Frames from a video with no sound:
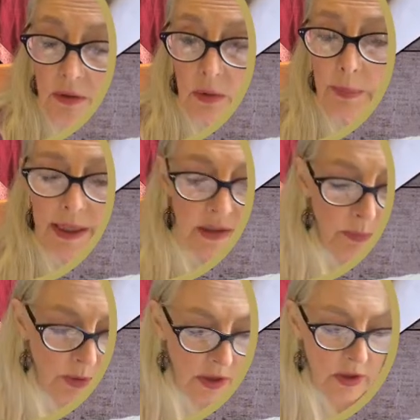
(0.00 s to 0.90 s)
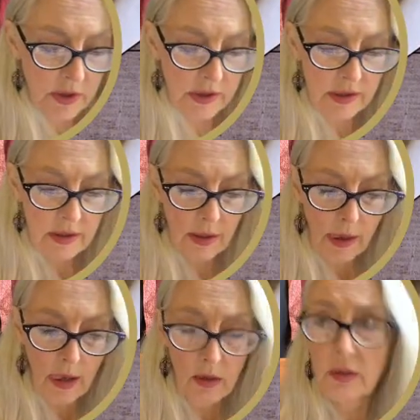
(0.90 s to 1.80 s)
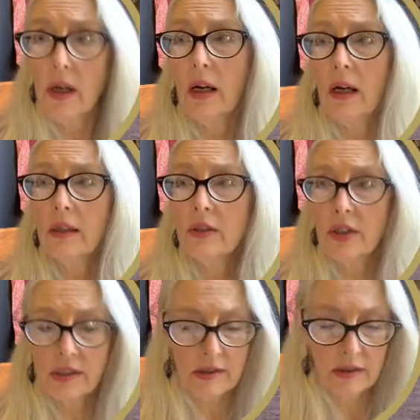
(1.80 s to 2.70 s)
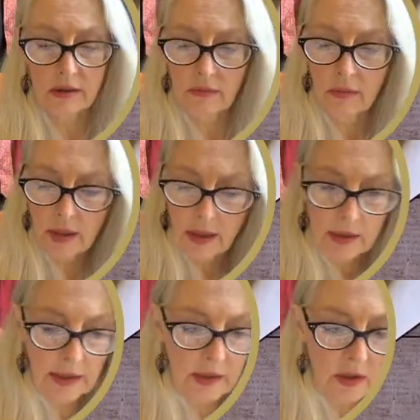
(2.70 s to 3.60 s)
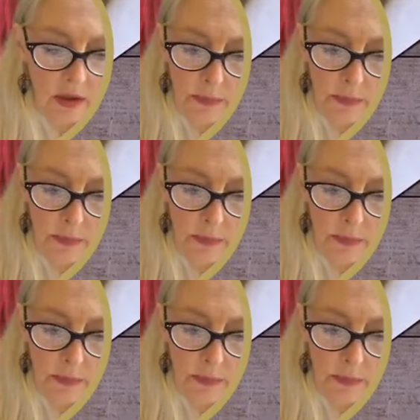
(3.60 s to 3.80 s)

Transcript: your best brushes, just to get your